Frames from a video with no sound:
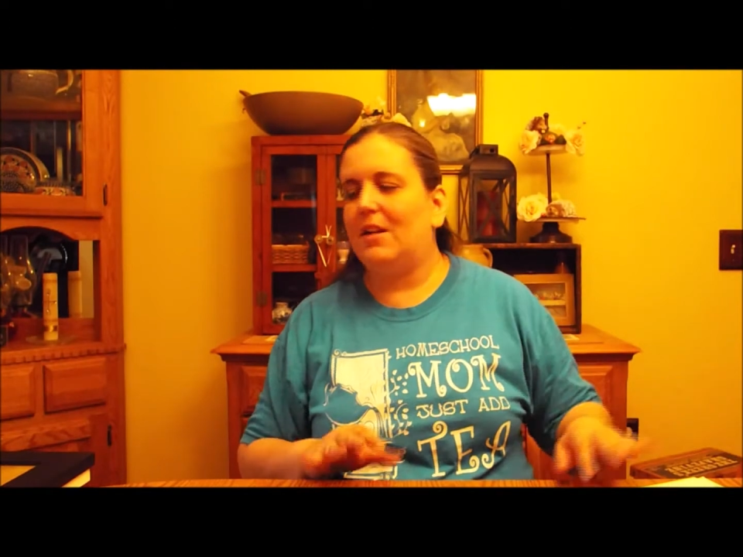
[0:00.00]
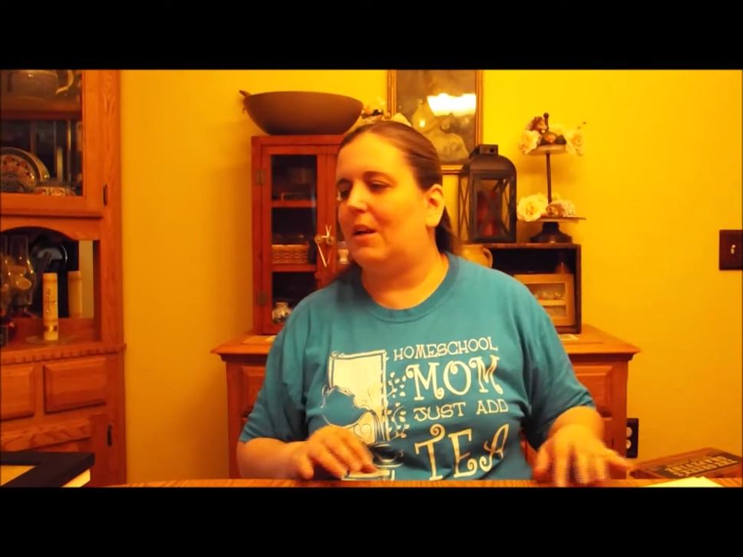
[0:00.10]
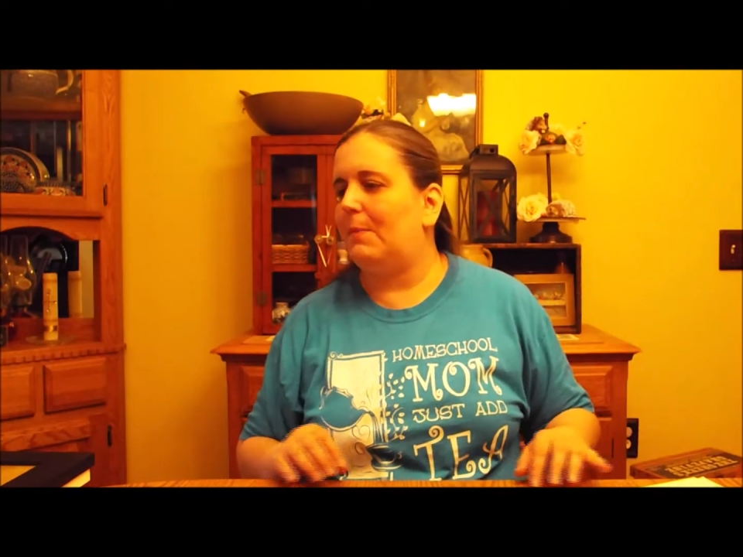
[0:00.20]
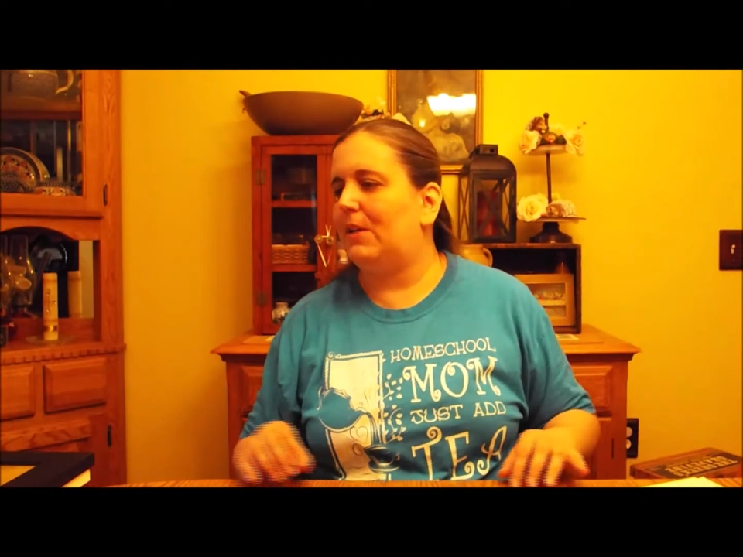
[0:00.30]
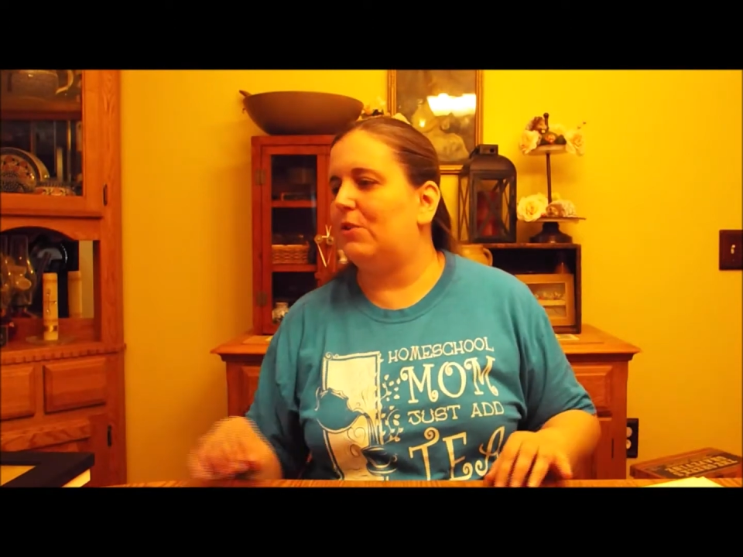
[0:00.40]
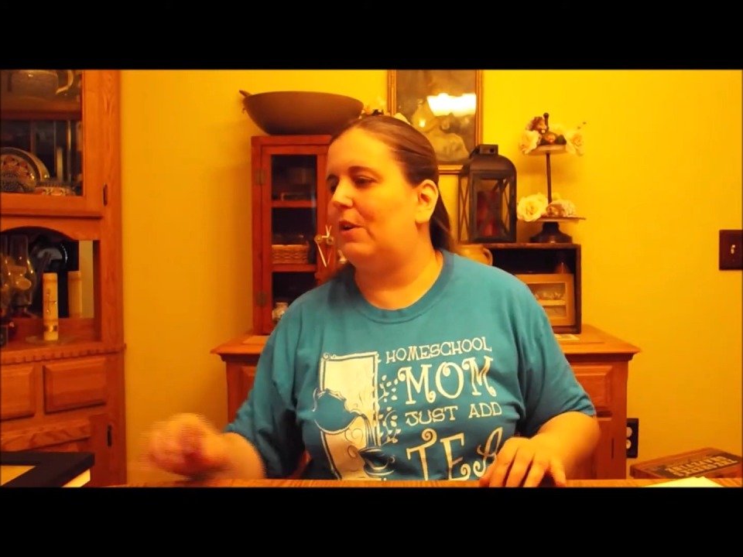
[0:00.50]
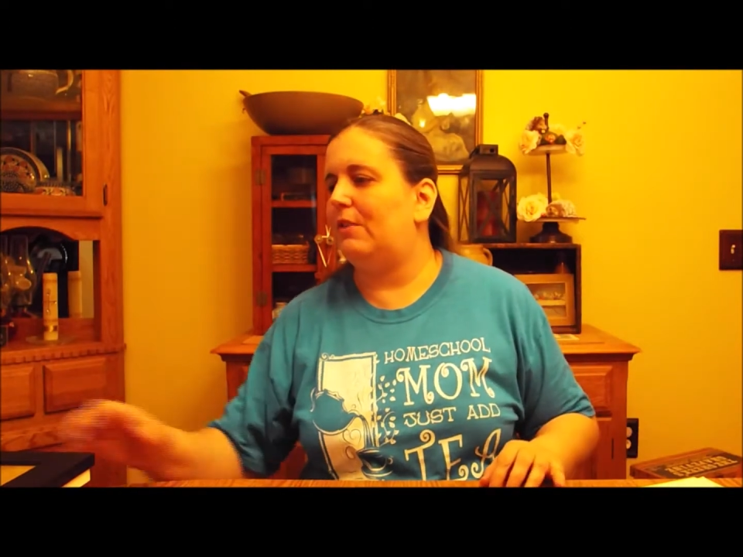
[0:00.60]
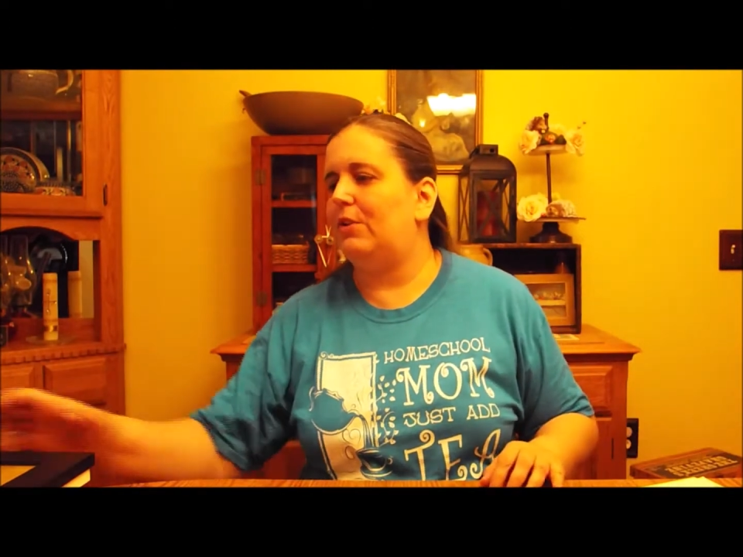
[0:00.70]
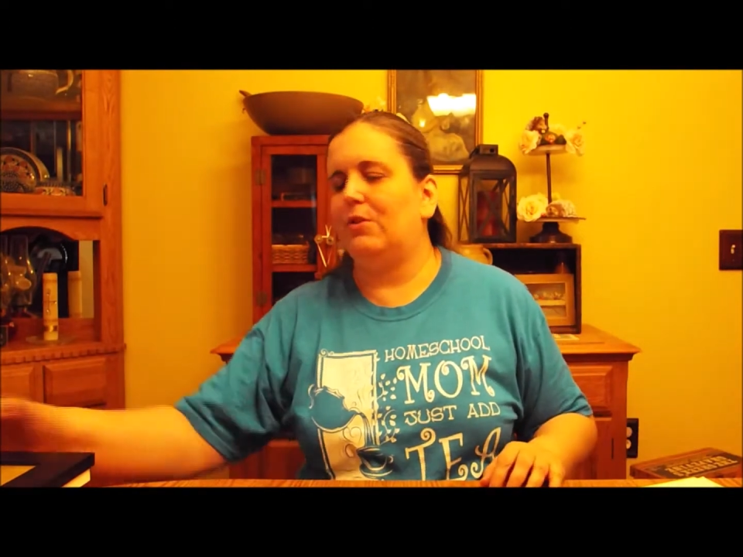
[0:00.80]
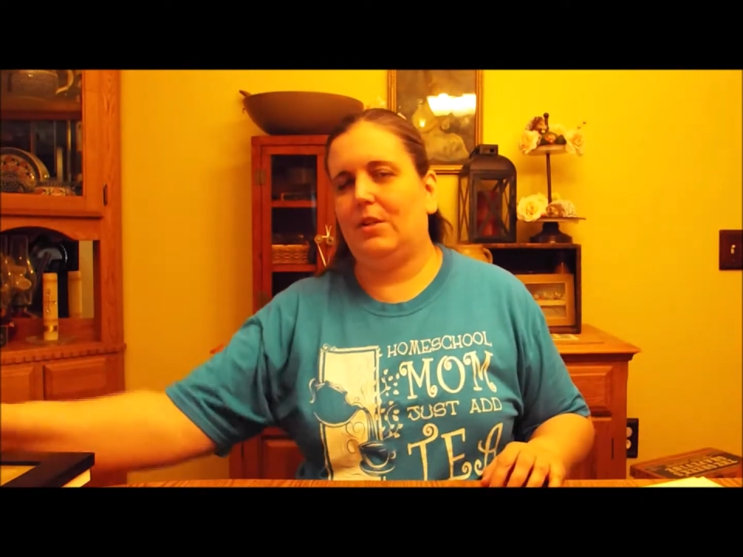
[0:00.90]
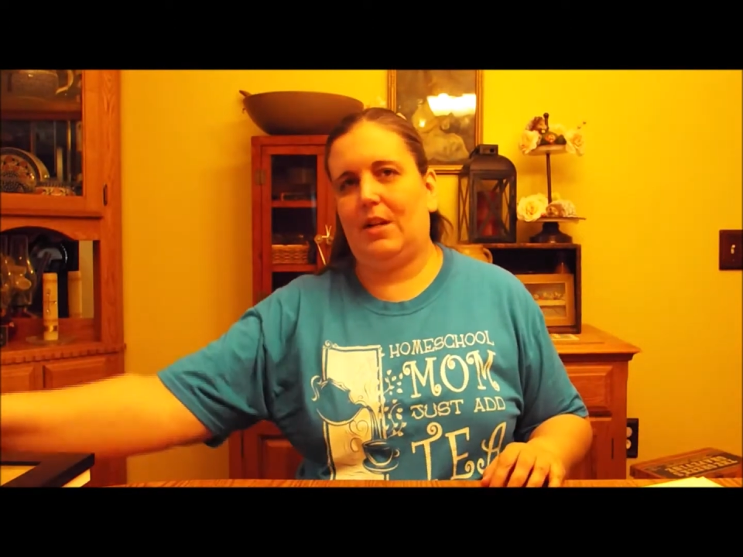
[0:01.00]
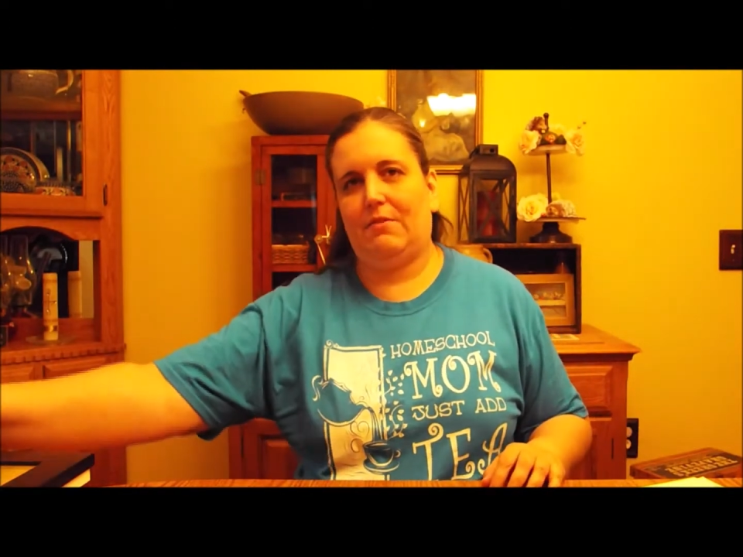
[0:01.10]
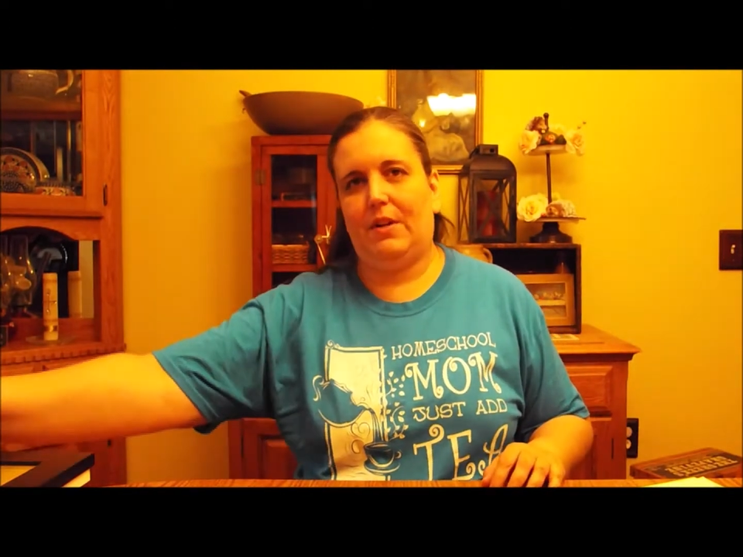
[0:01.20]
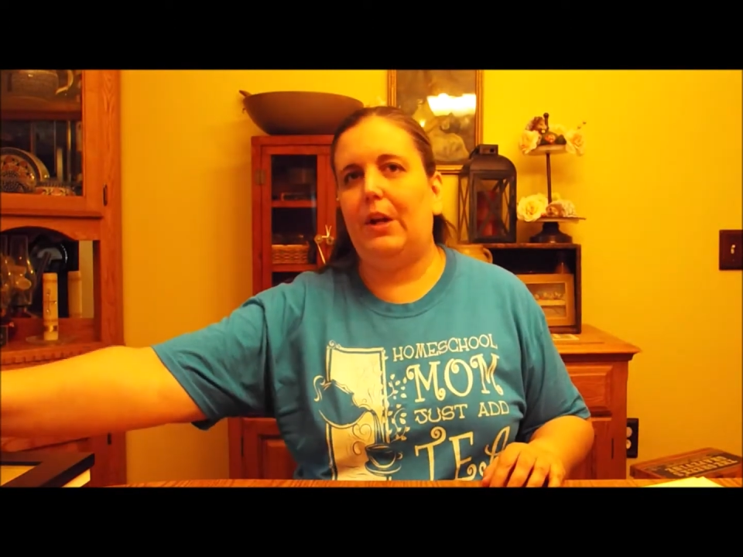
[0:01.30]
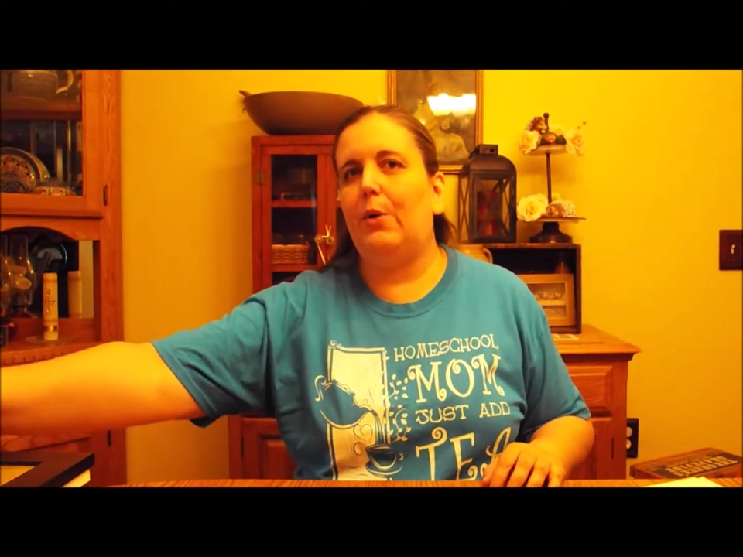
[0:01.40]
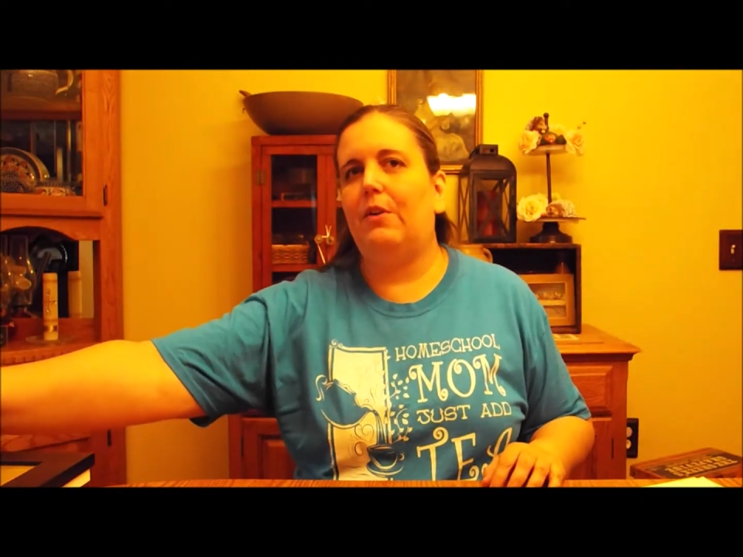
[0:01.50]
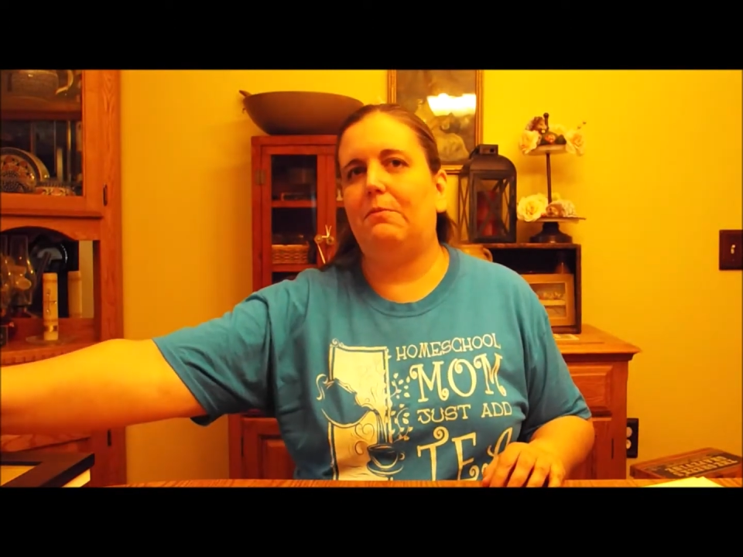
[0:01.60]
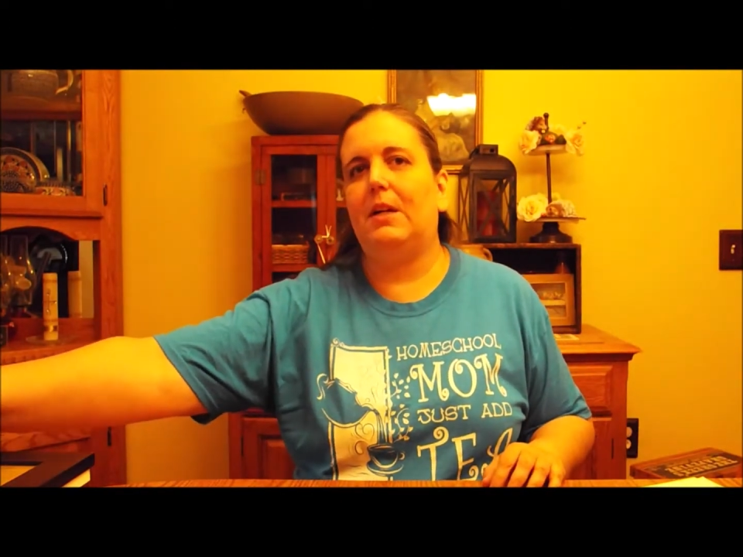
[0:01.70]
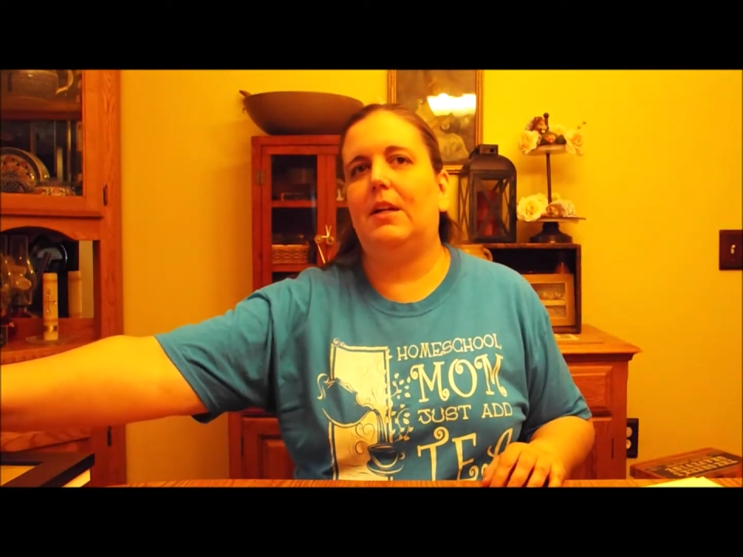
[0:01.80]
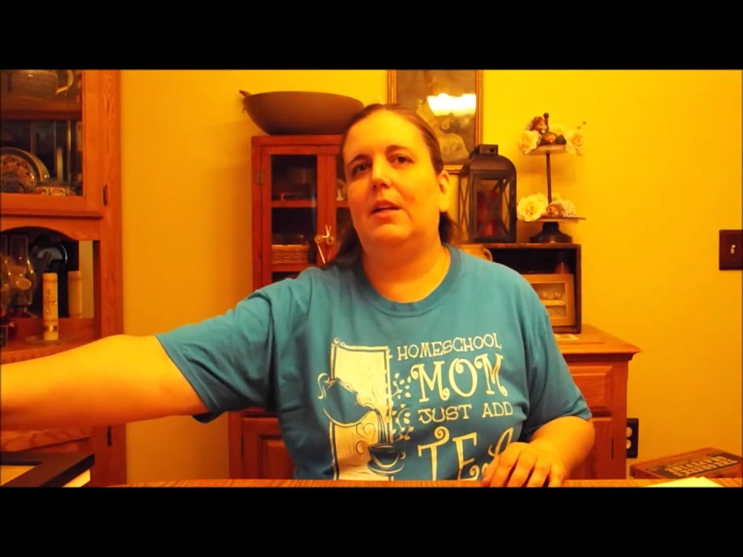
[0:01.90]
a picture of it or take a video of my